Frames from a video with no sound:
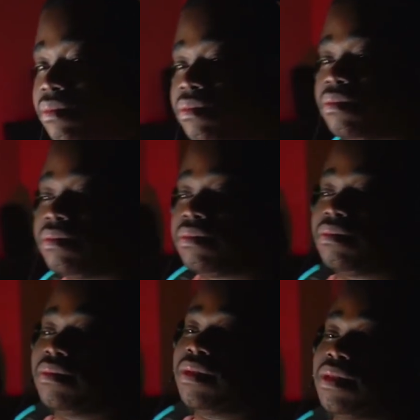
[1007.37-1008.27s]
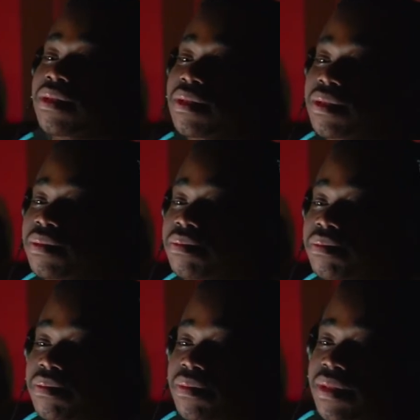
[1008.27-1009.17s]
hoping she'd be
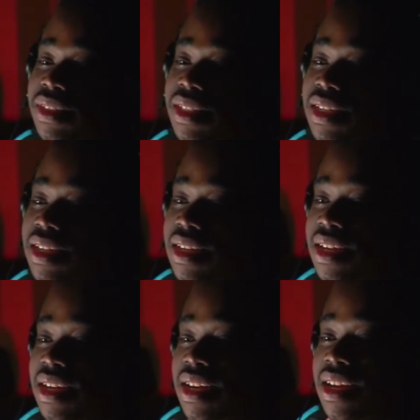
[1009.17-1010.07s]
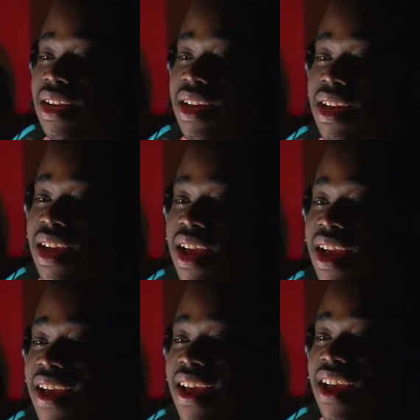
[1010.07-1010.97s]
chilling at my spot. All
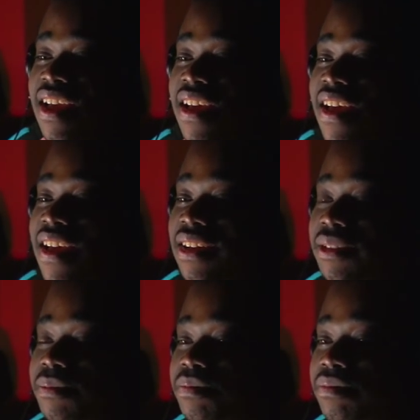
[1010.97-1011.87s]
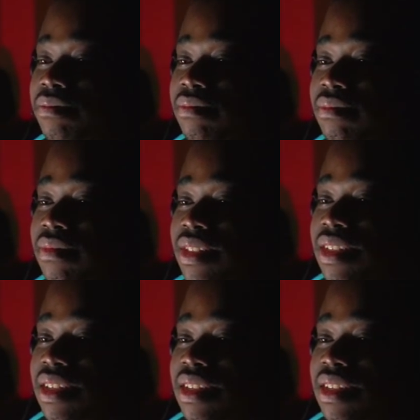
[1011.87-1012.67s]
this hope is all I got.